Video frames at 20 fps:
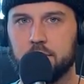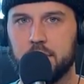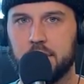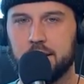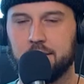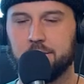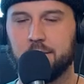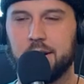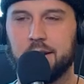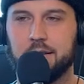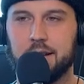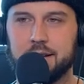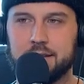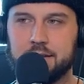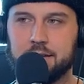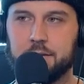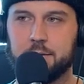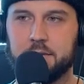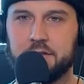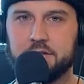Well, that's
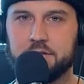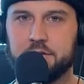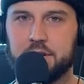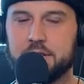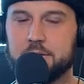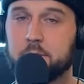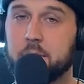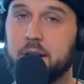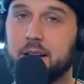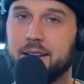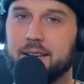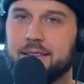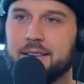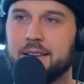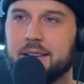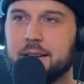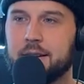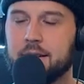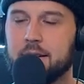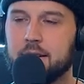a little bit of a stretch, but
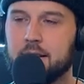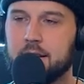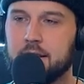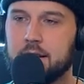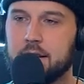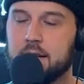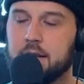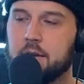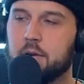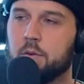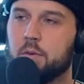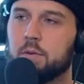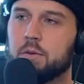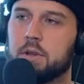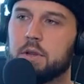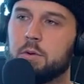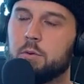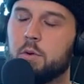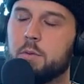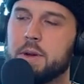
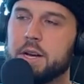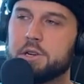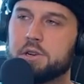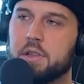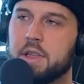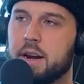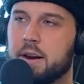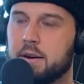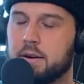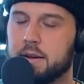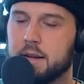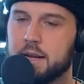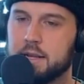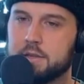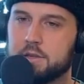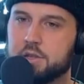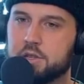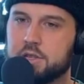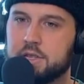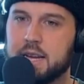we'll meet you there.
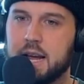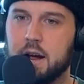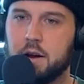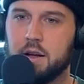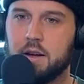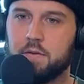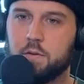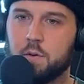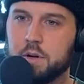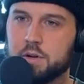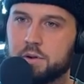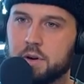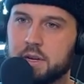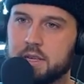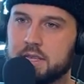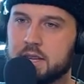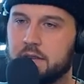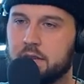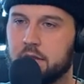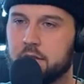It's just down off
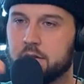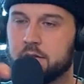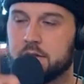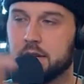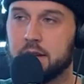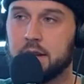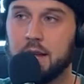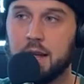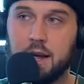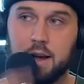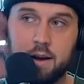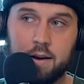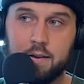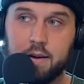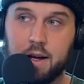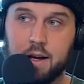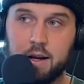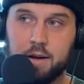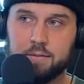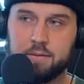127th. There's like,
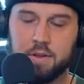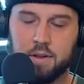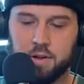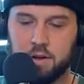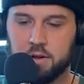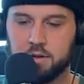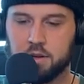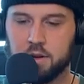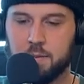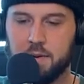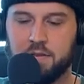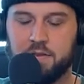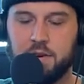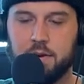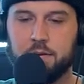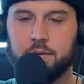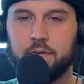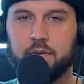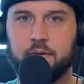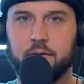yeah, I'll look on my
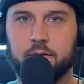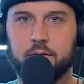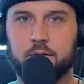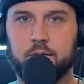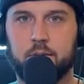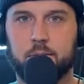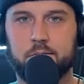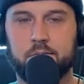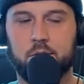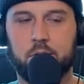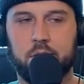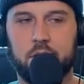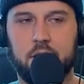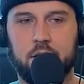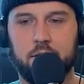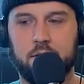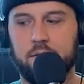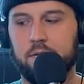phone. We're done.